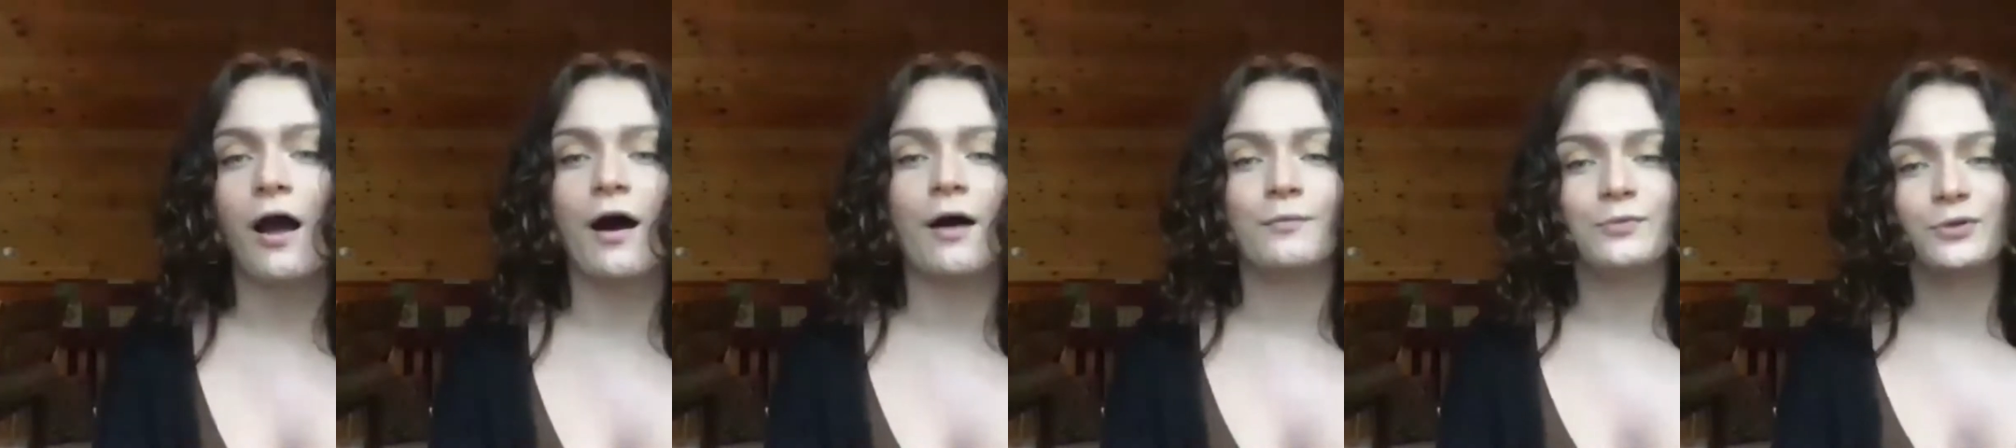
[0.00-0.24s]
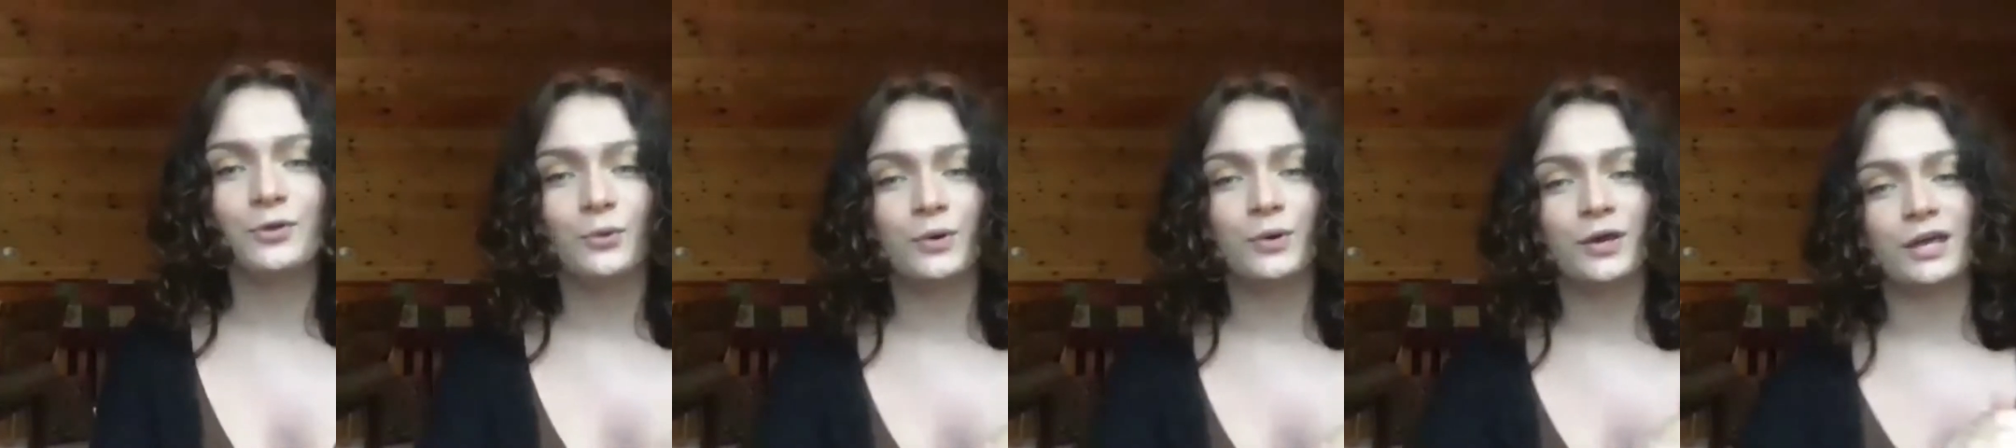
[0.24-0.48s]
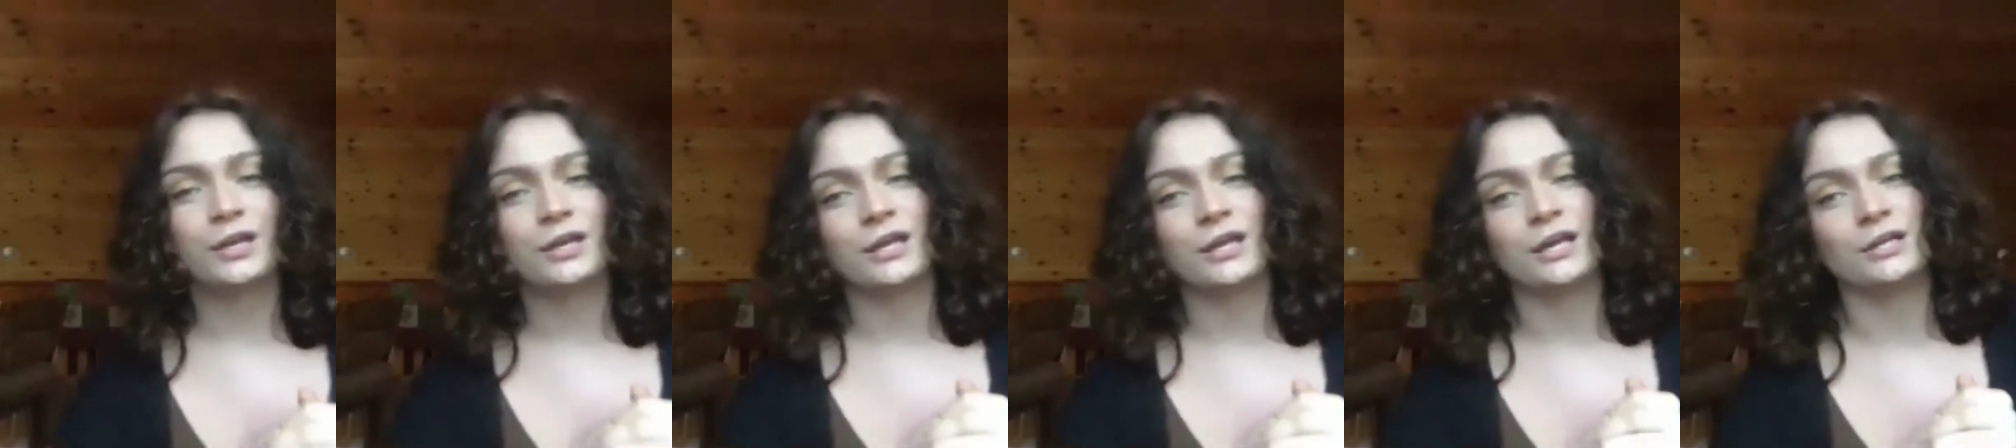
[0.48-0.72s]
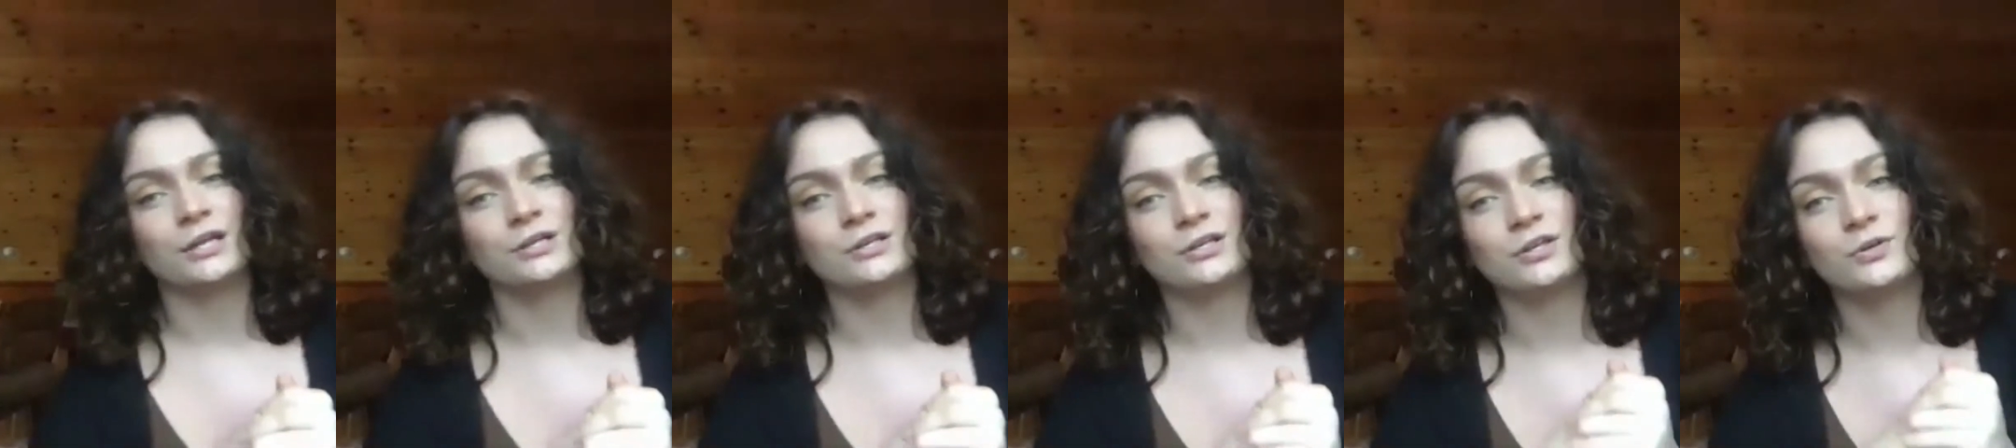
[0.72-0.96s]
you
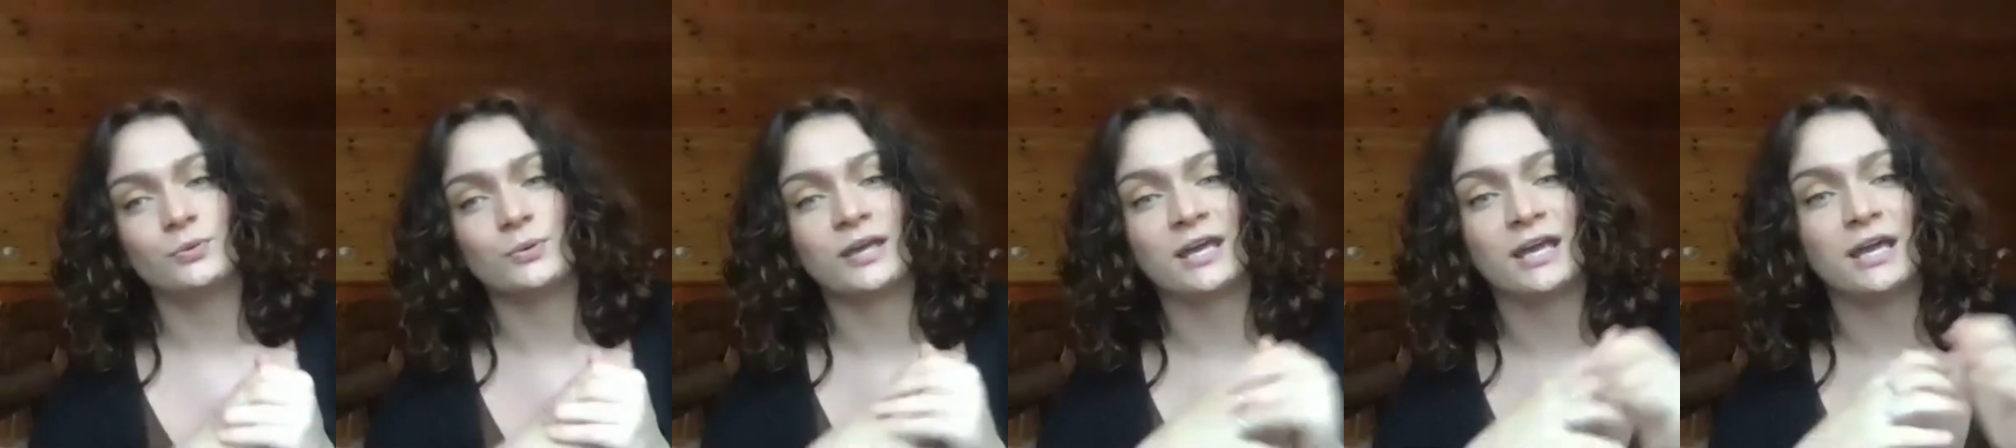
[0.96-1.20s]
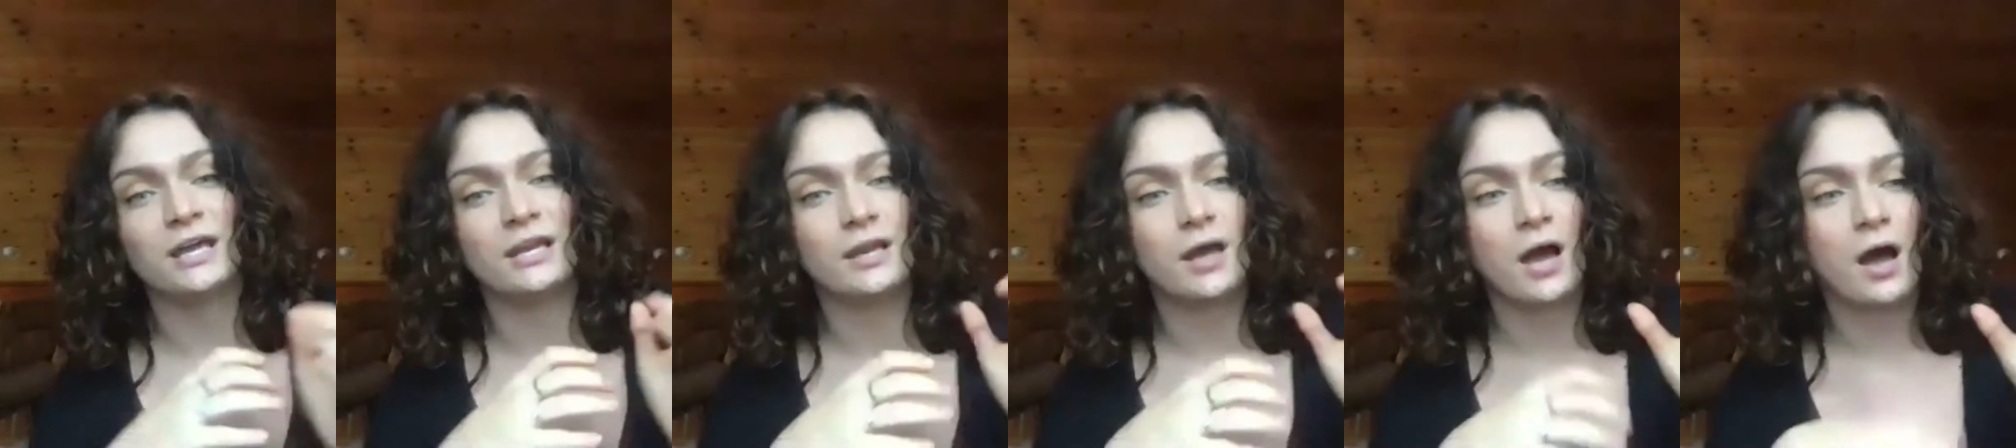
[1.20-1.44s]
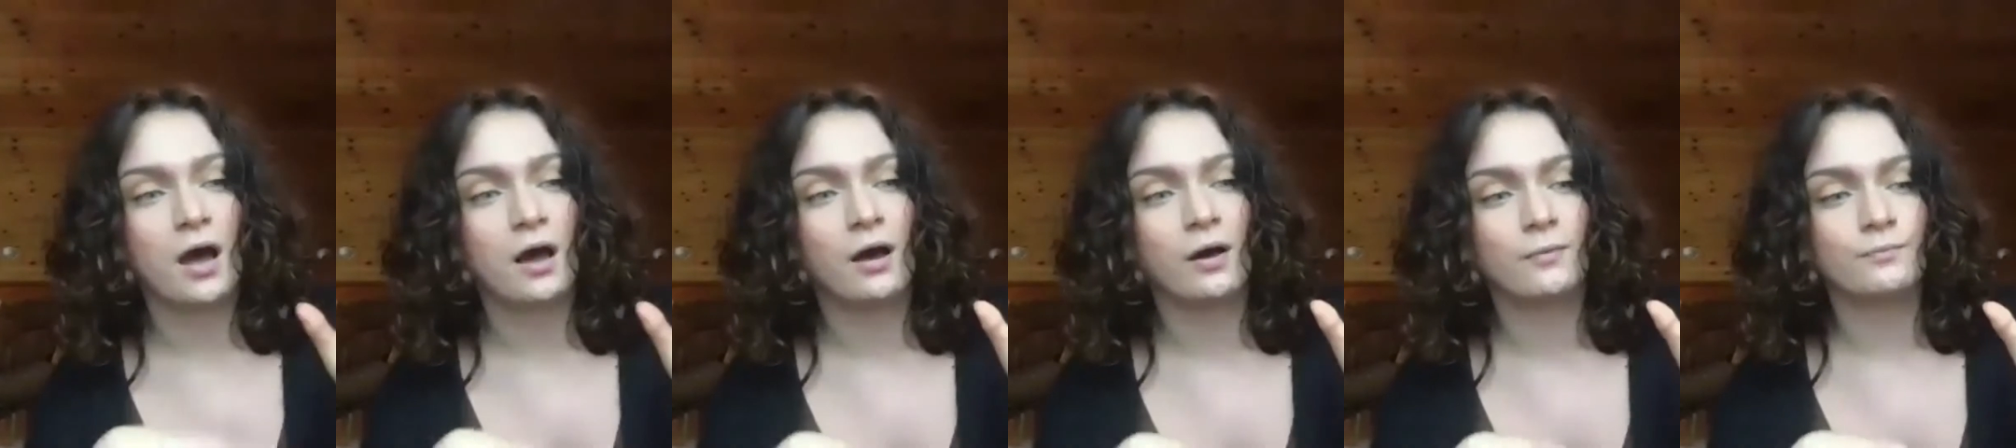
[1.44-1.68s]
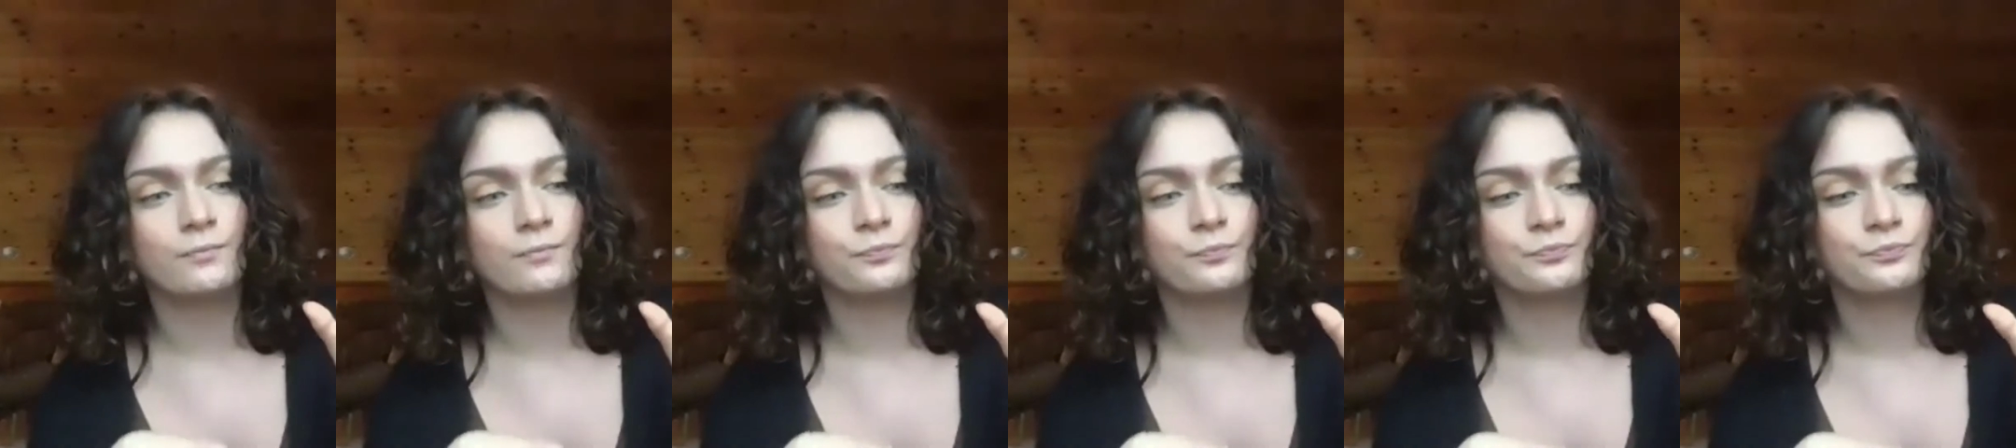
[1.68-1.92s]

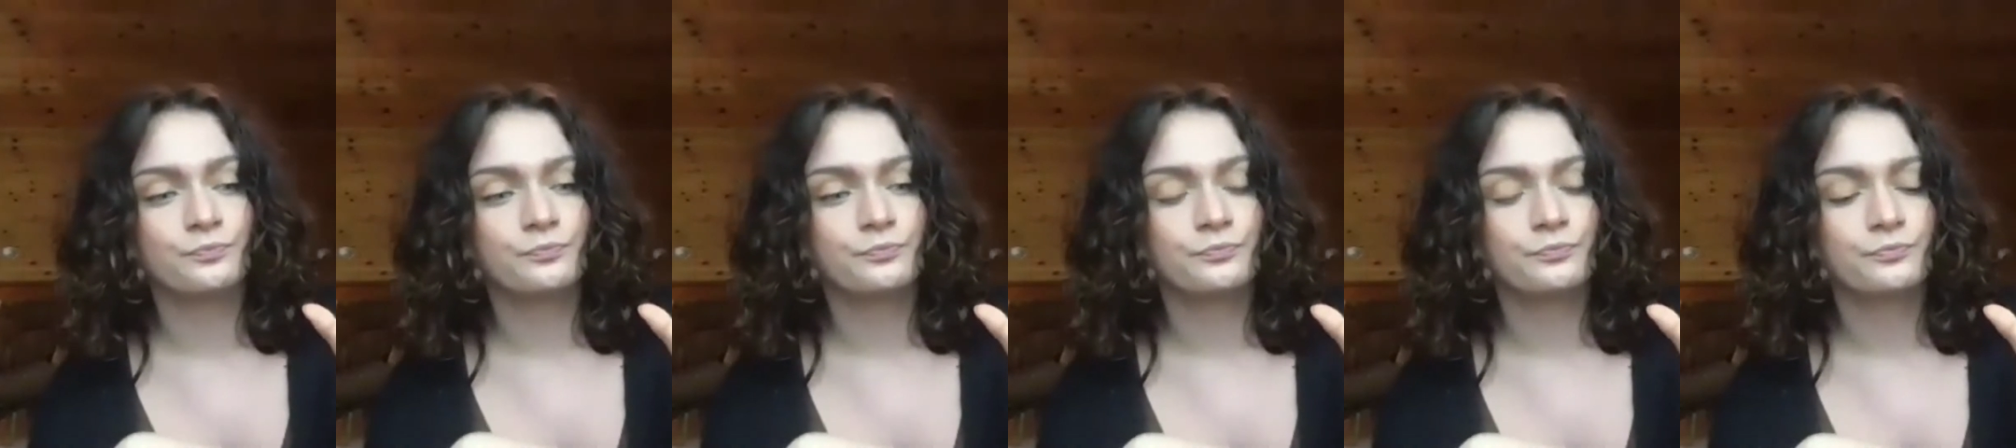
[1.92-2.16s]
can